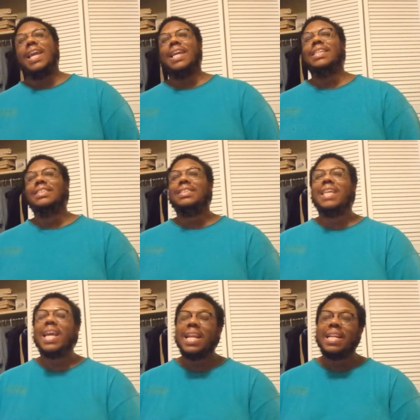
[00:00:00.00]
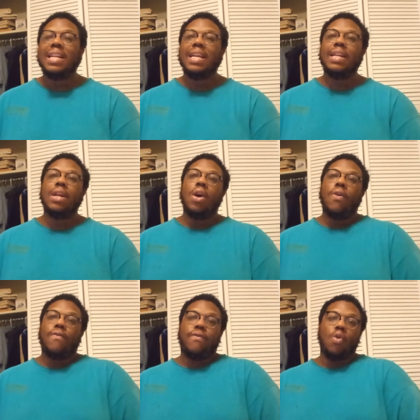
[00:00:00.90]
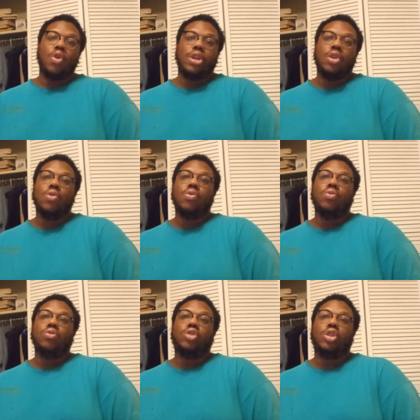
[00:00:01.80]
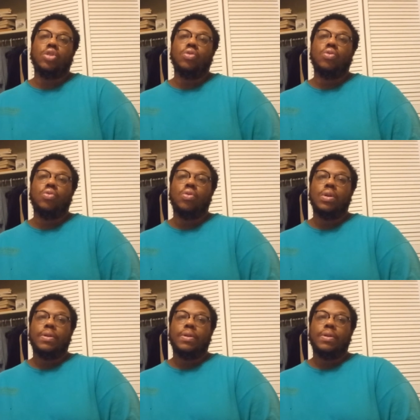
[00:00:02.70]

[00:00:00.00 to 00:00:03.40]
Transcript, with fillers: intended for you to